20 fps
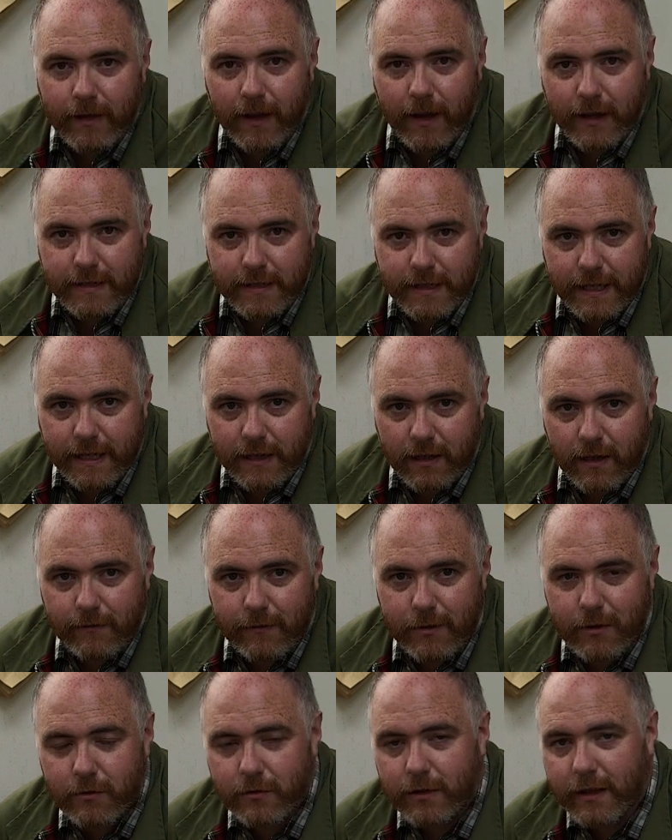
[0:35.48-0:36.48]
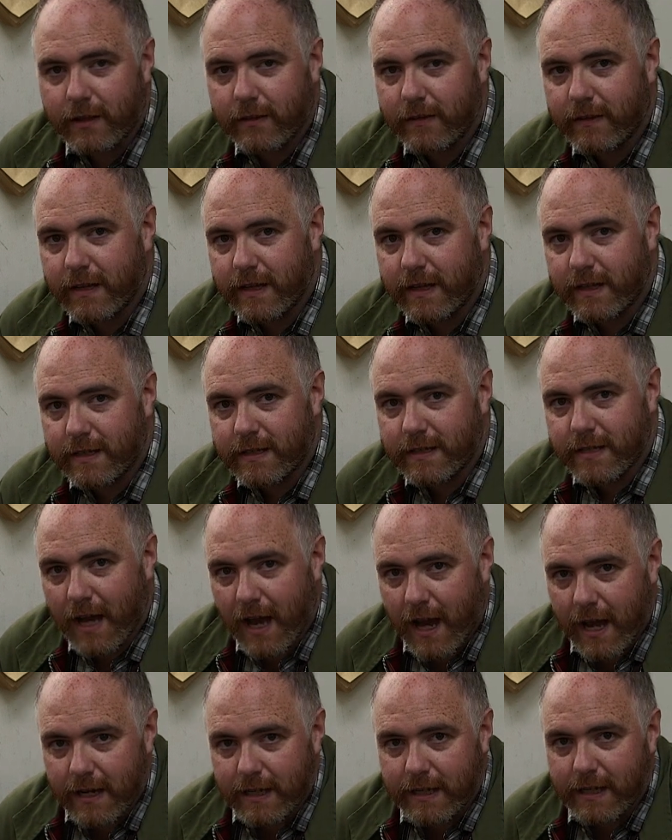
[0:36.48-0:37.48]
the idea of using the
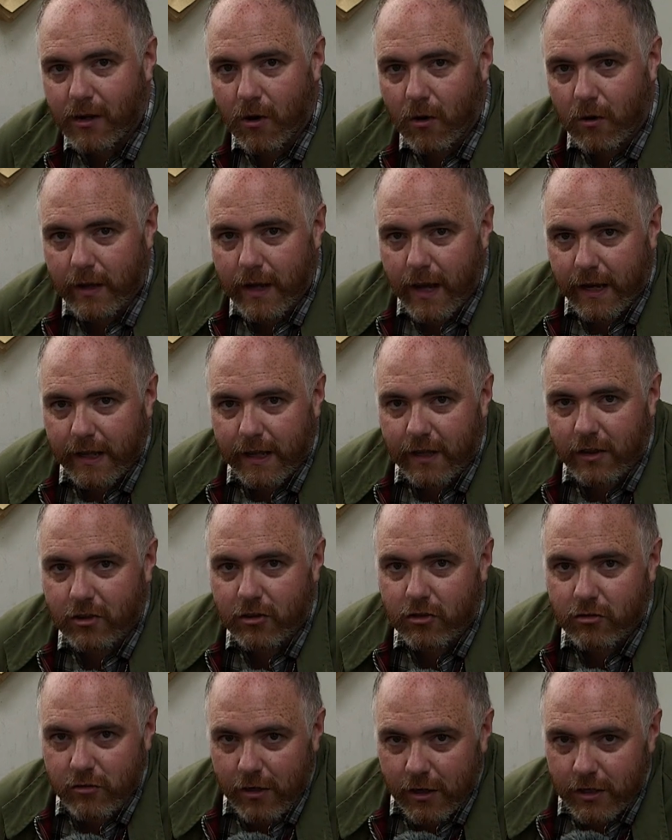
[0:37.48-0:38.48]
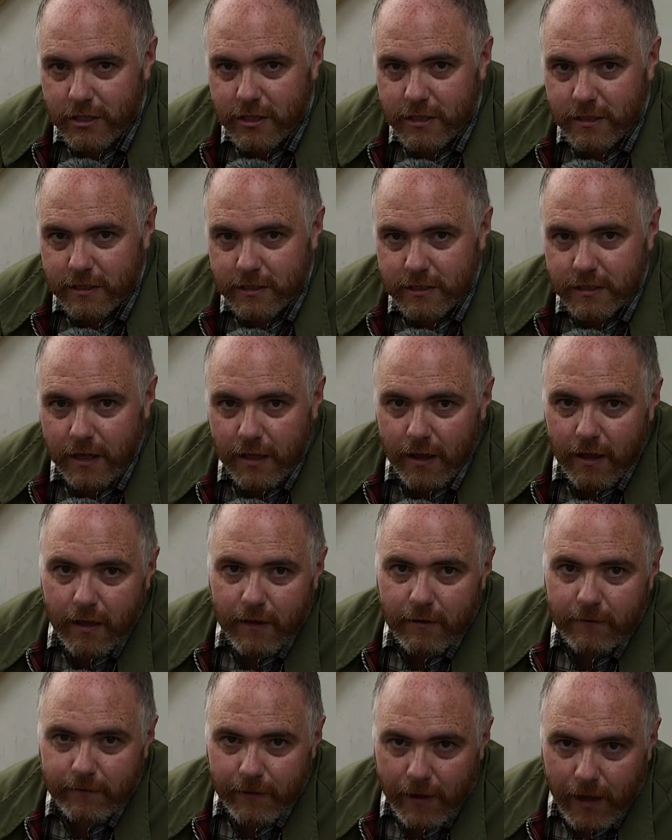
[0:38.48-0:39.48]
tiny organic structures
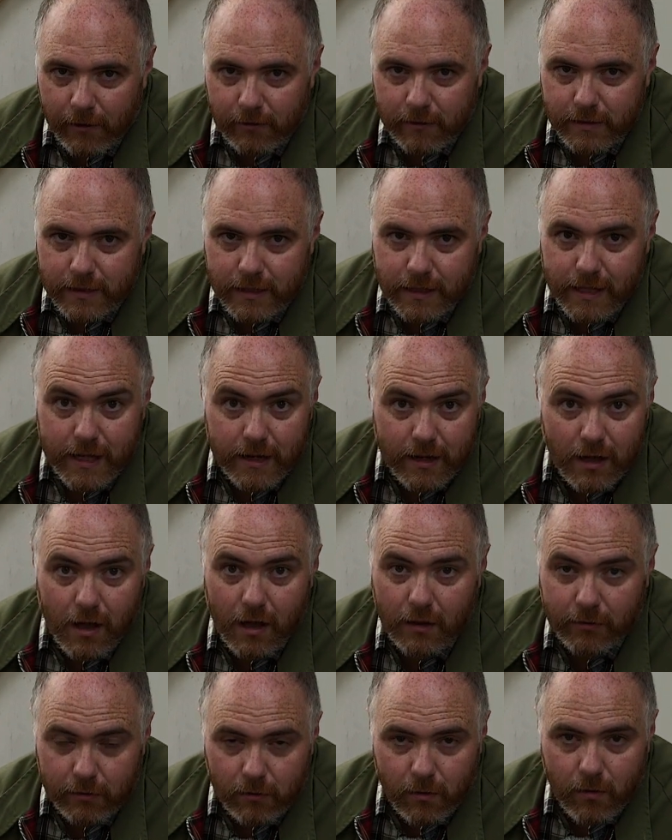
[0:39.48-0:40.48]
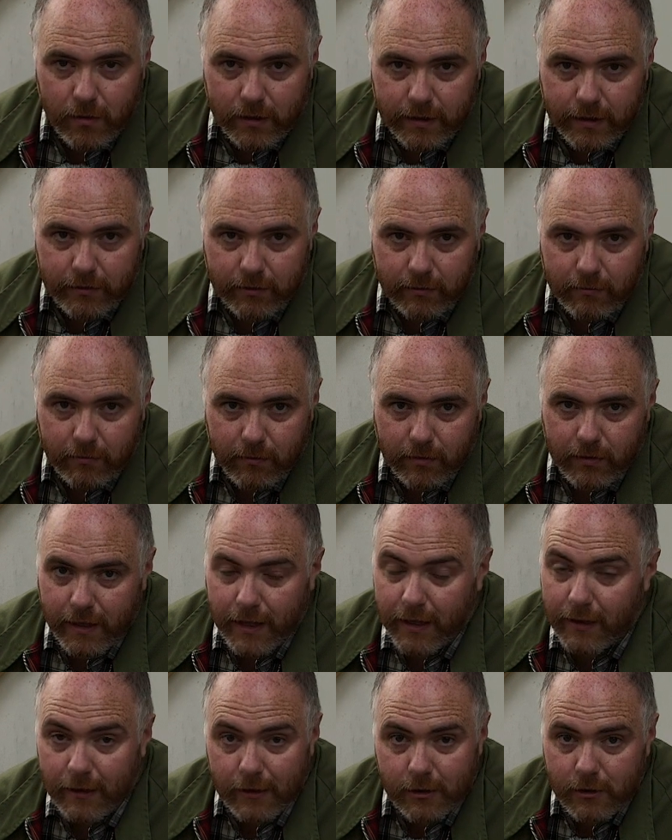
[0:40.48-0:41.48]
found in other organisms
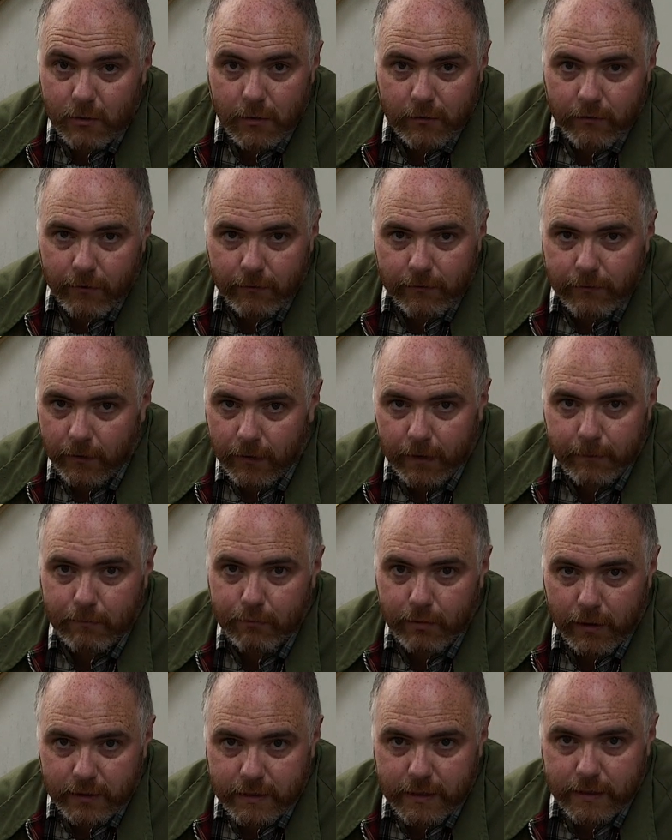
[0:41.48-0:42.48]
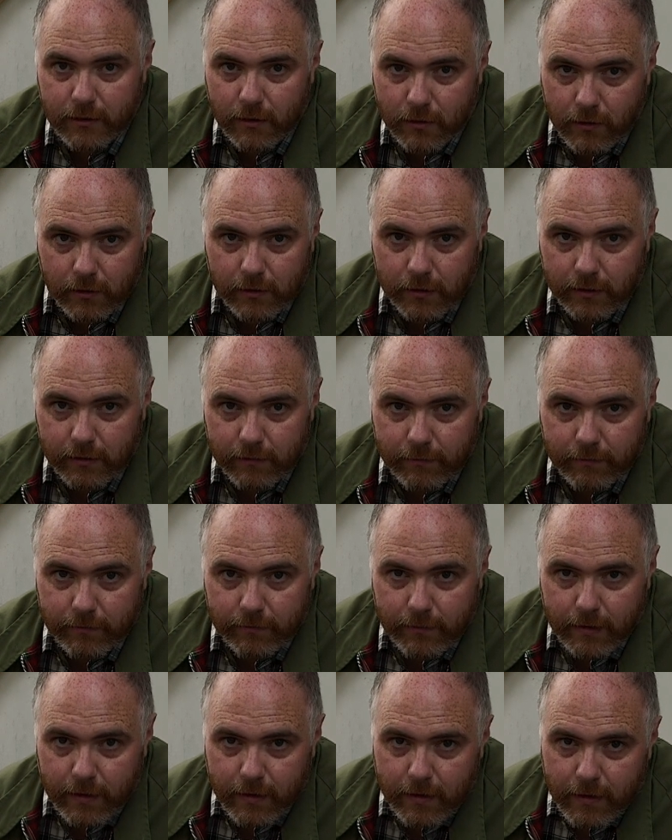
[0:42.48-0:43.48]
in lieu of a fully printed organ.
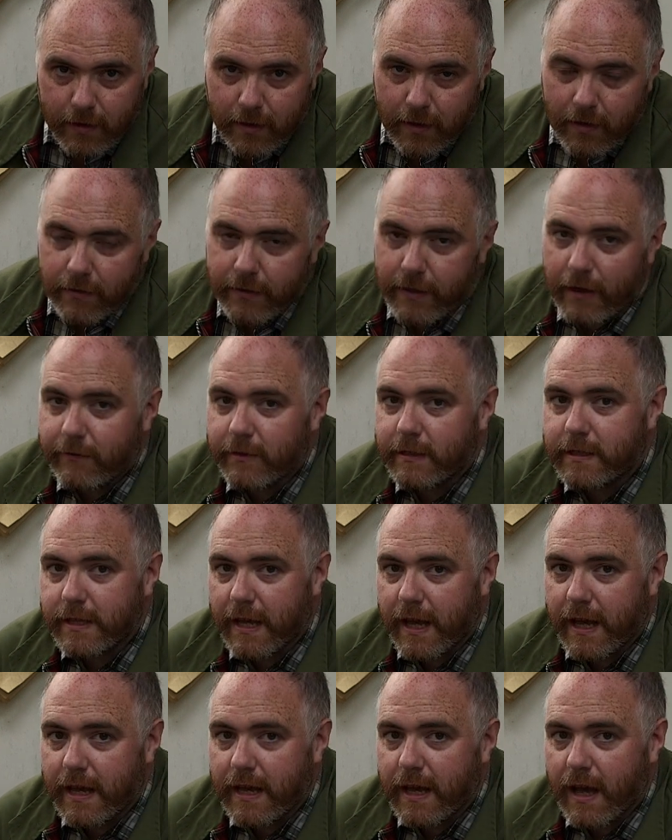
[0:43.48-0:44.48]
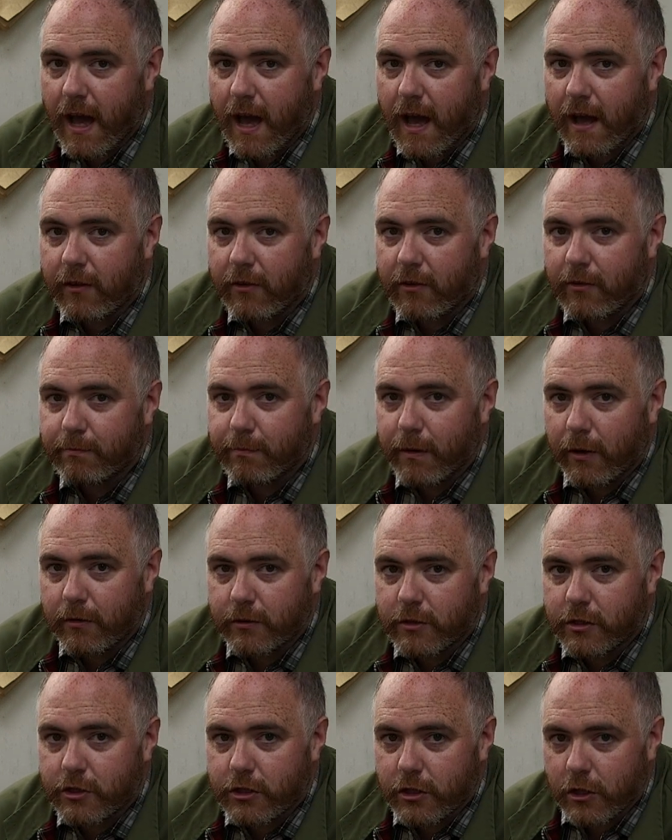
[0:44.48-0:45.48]
The other day, I spoke
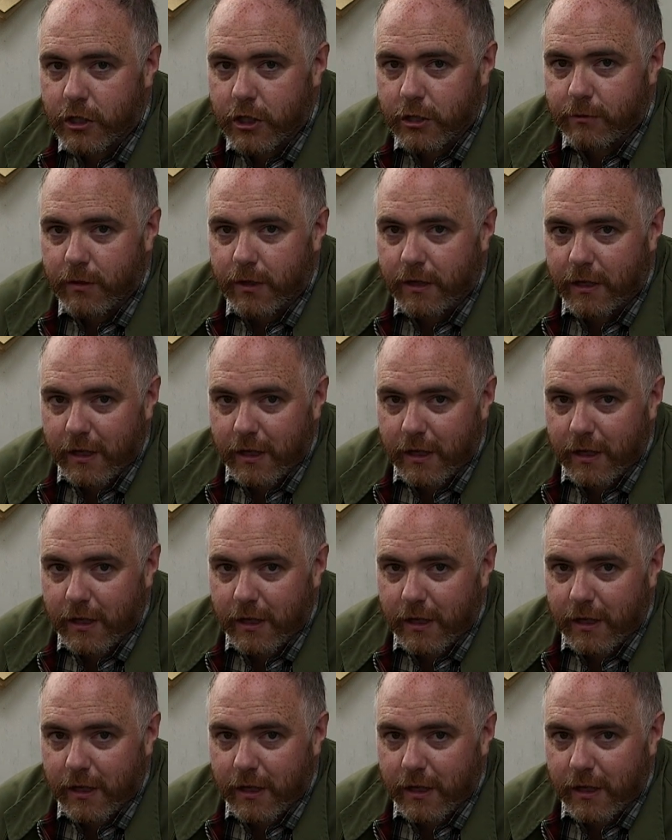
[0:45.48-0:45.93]
to Joshua